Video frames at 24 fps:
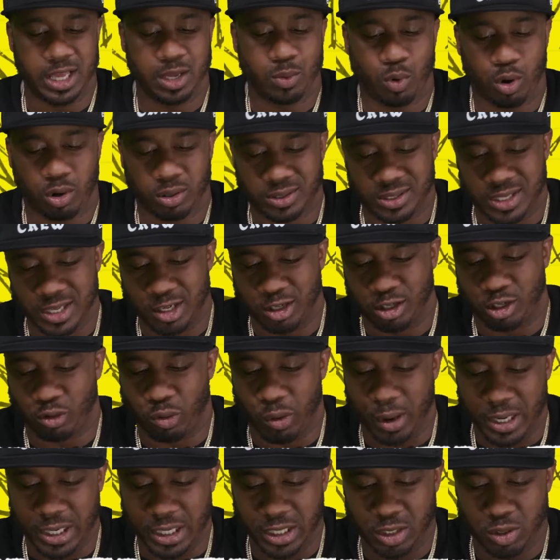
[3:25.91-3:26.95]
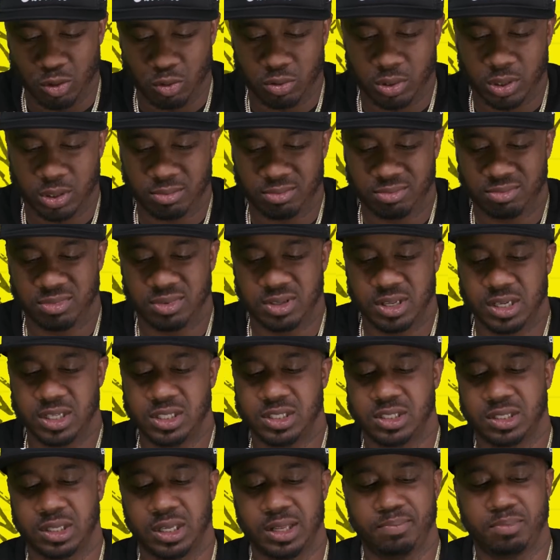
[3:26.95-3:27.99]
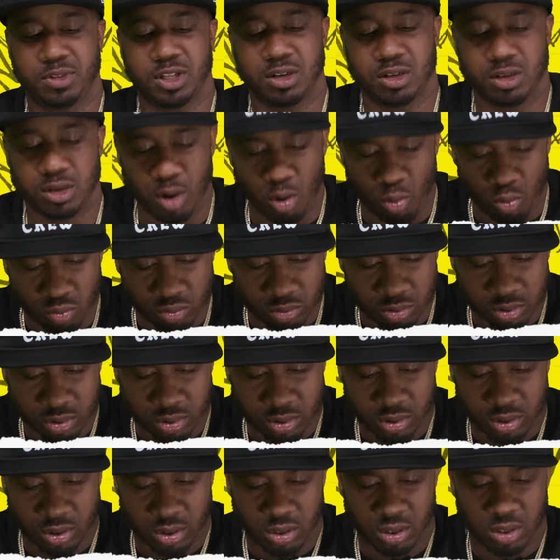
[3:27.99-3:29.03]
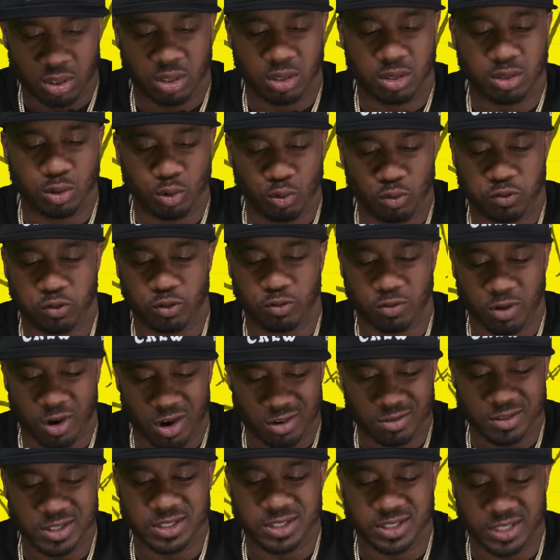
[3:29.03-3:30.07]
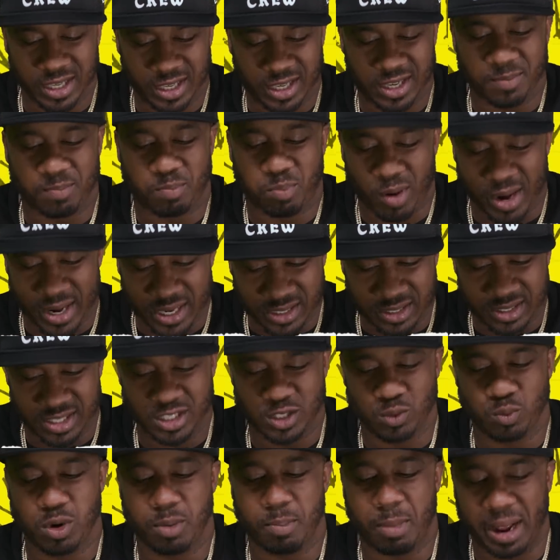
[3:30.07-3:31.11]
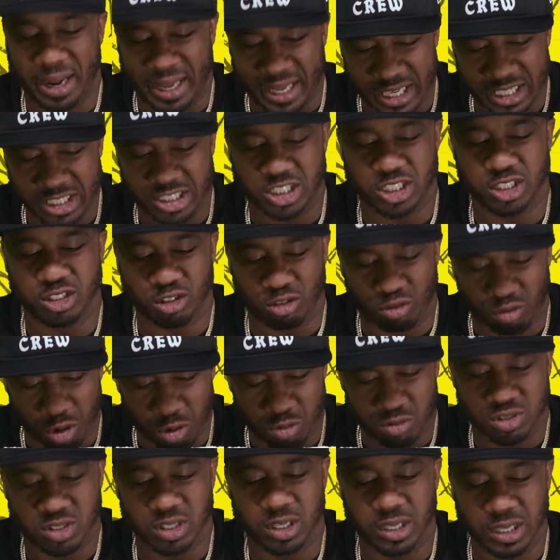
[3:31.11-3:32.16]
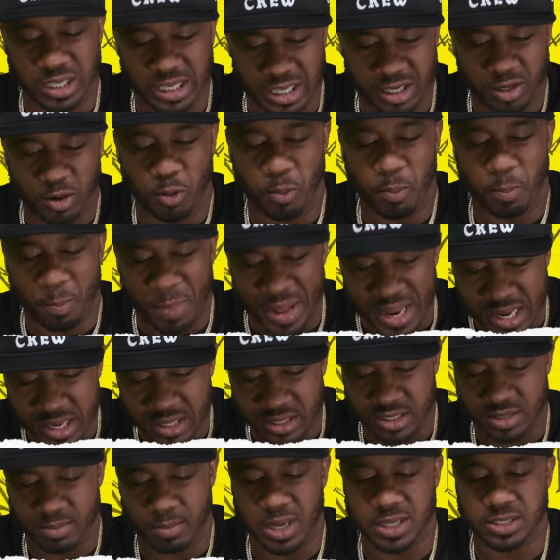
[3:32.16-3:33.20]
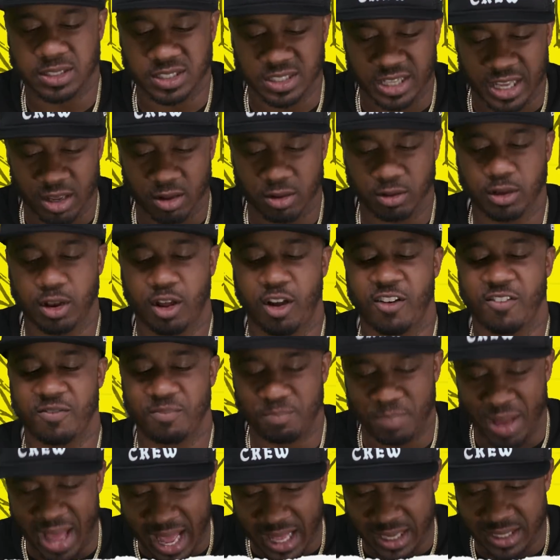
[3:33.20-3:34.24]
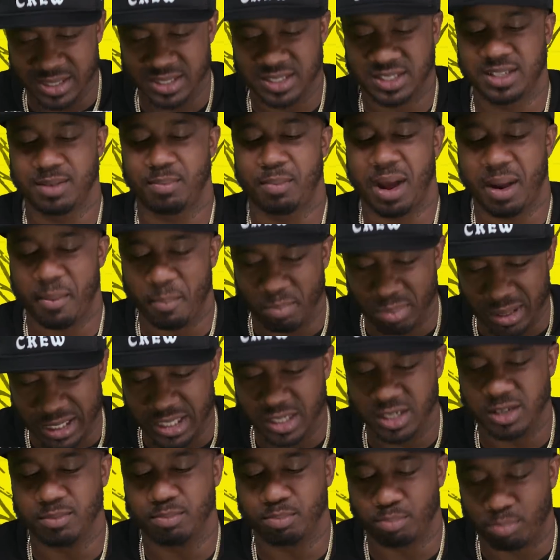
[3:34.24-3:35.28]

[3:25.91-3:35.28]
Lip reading: He walked in a credit union, then he slipped a note. A new Ferrari ticket price, that's what my kitchen gross. Illegal business, my scale off balance, and my blender